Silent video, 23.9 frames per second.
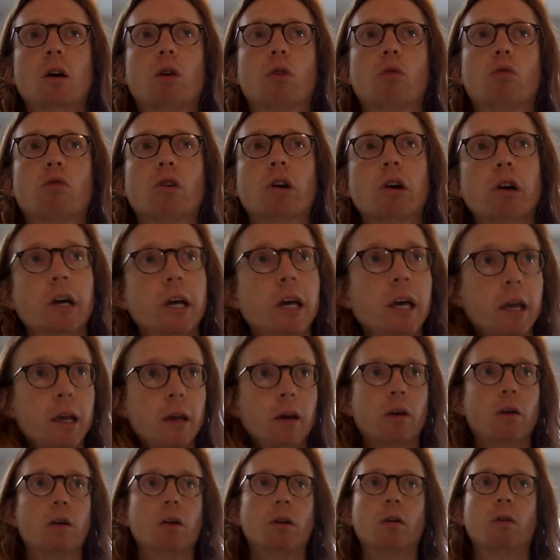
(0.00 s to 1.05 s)

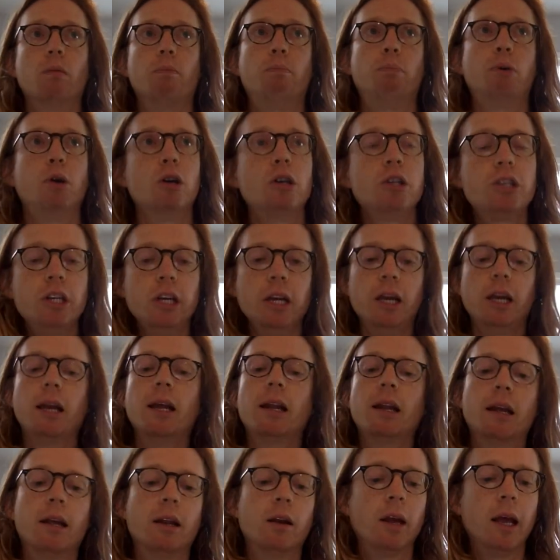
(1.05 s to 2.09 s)
really
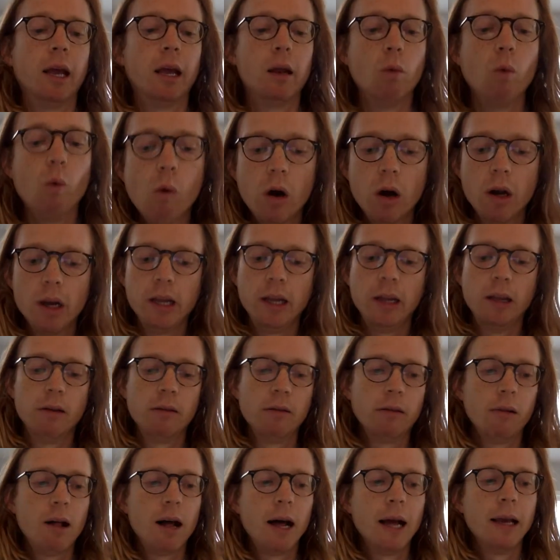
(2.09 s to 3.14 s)
pushing and
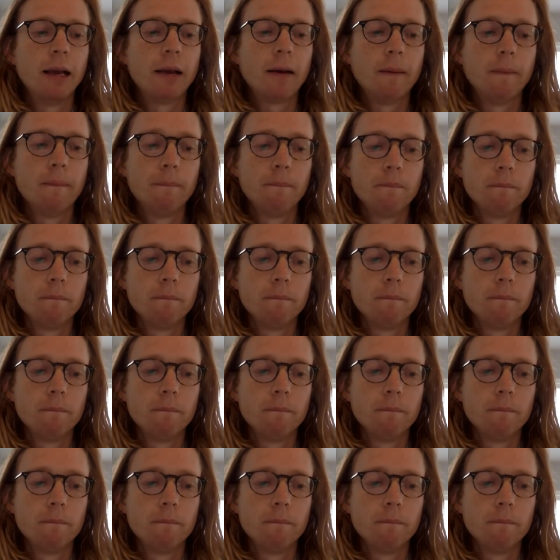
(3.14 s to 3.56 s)
wanting like